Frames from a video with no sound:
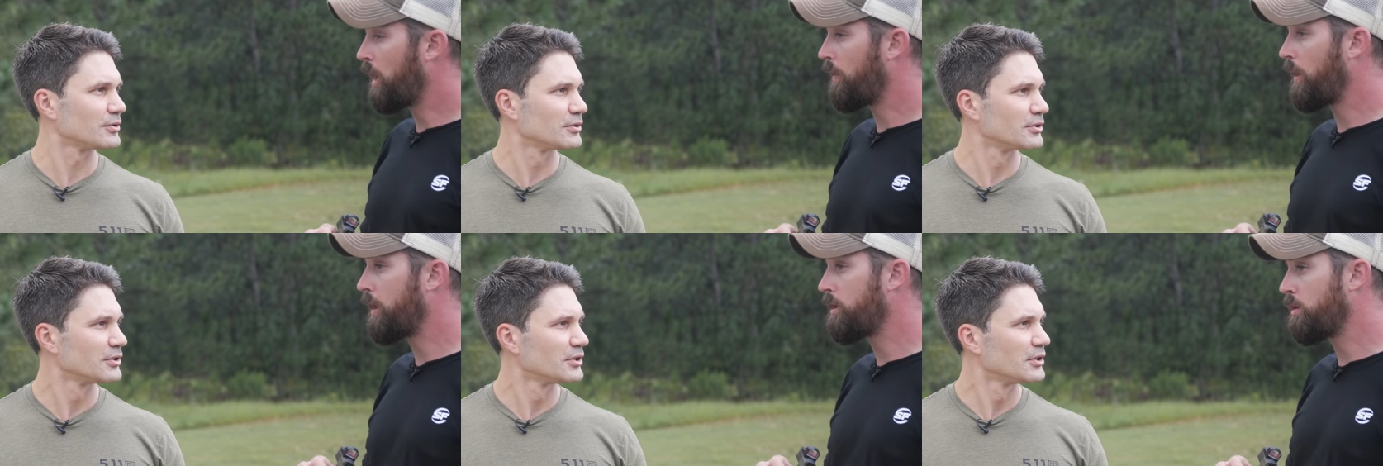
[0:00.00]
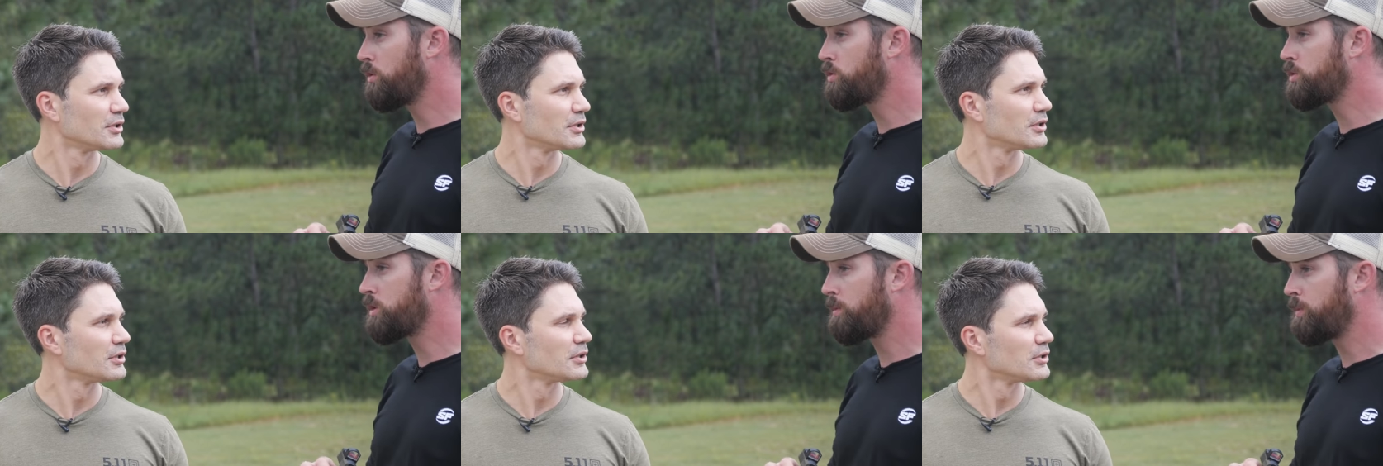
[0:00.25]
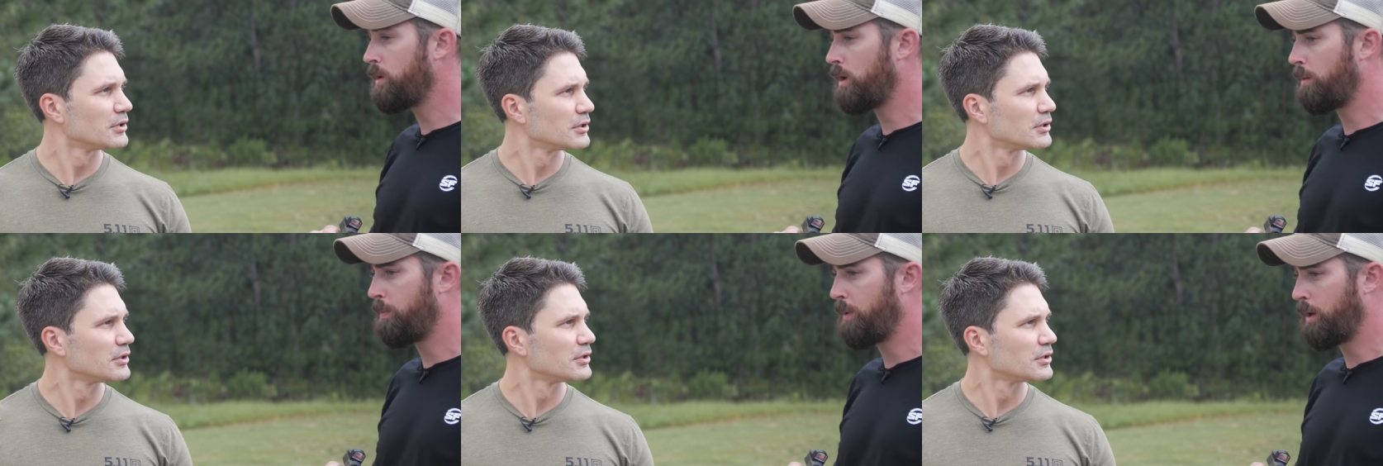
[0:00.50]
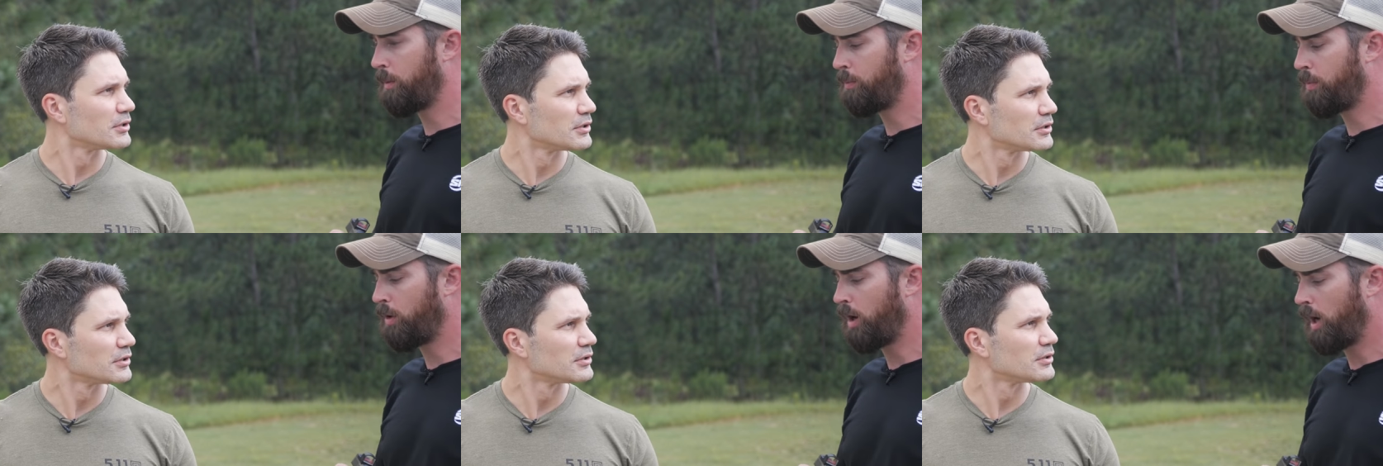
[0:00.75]
Speaker 1: Yeah, that used to be a
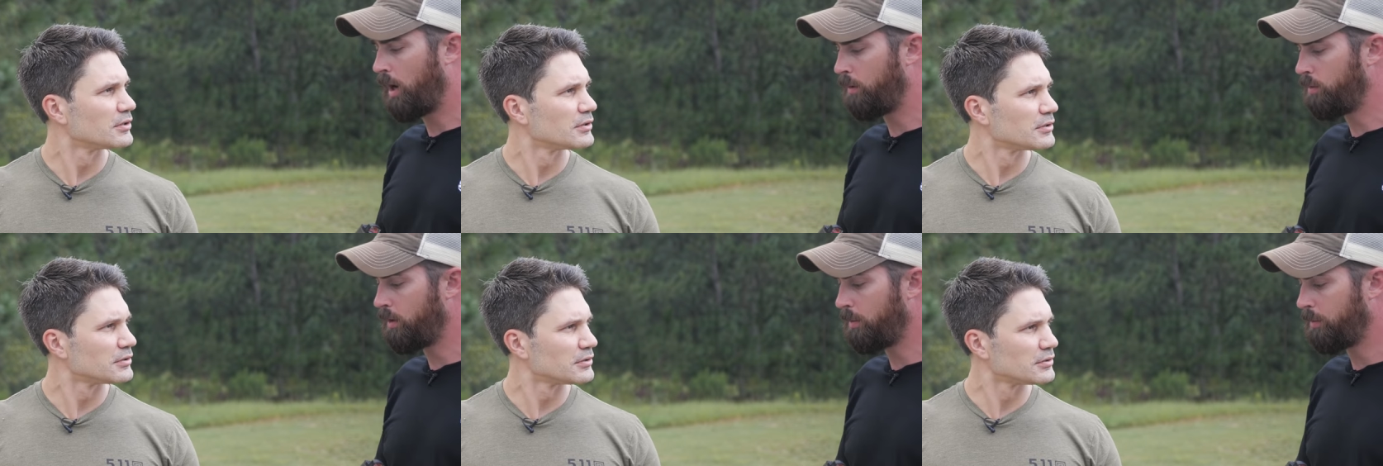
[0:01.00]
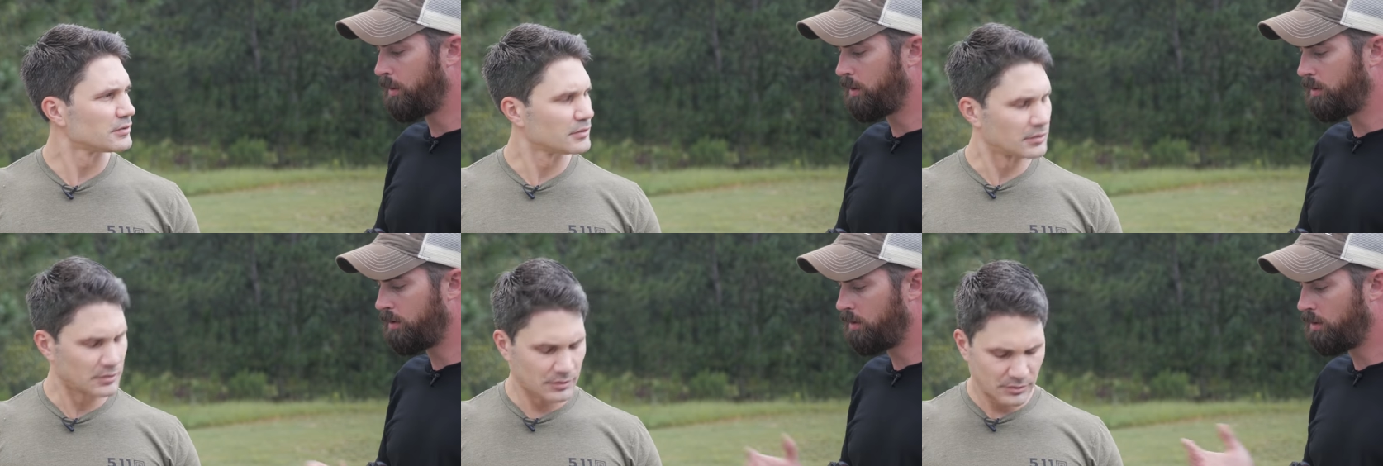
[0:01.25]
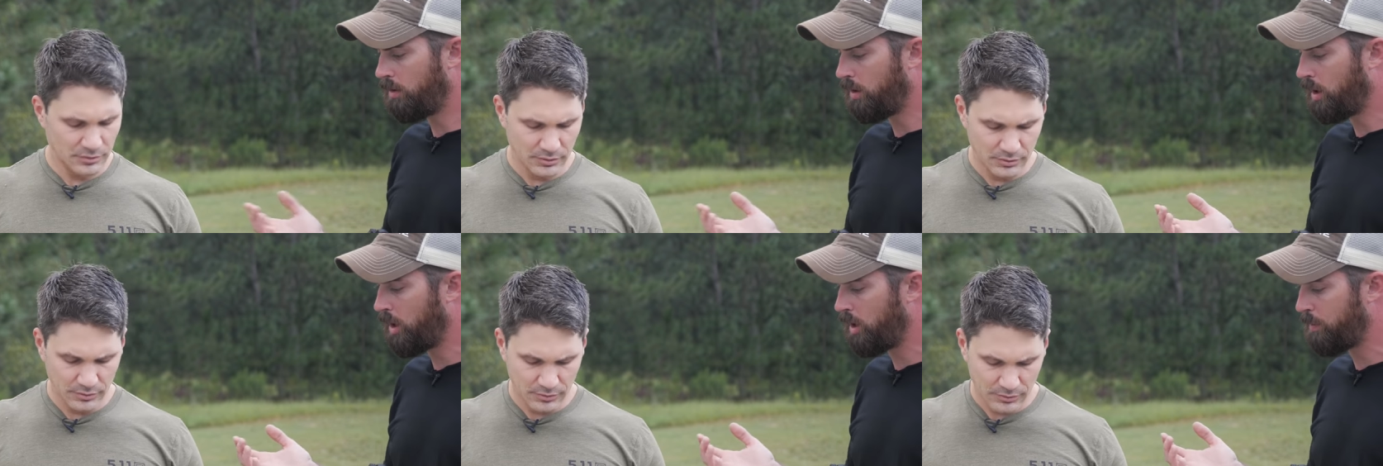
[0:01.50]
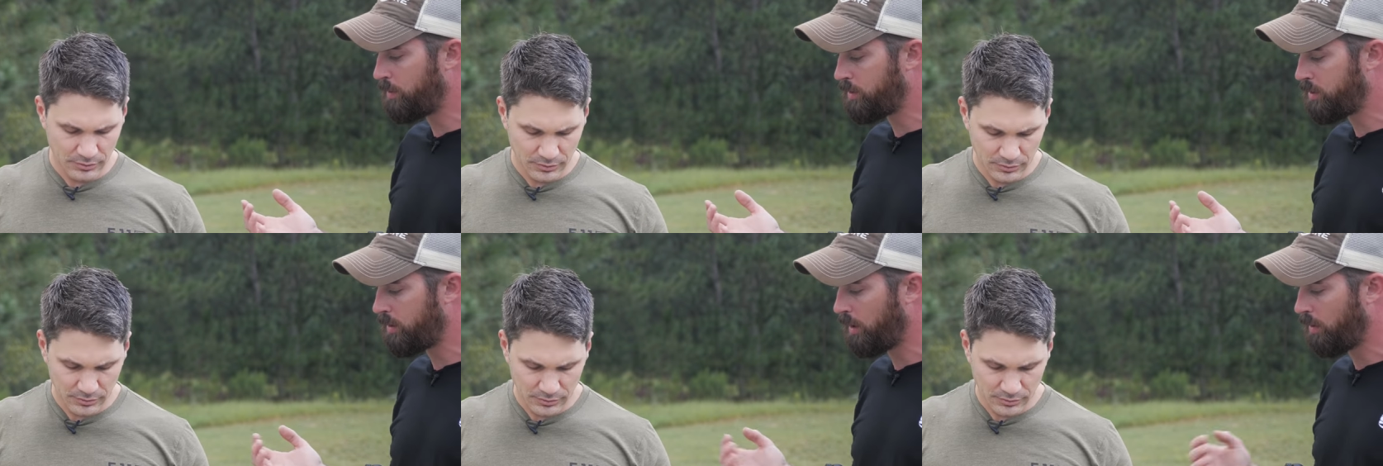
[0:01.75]
big problem, and you're
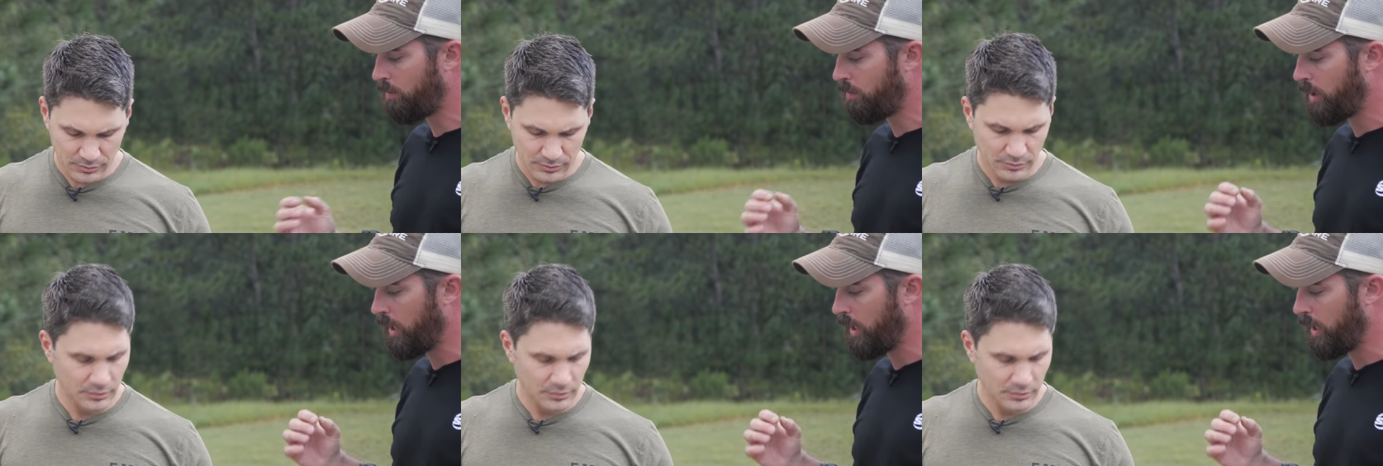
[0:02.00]
100%